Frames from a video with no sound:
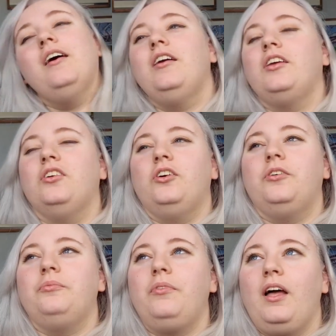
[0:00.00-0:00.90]
you know,
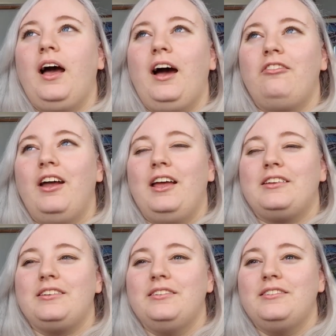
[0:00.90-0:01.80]
I read
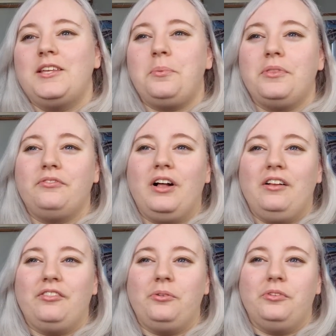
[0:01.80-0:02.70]
Tipping the
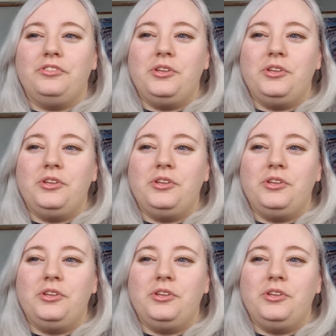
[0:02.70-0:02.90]
Velvet with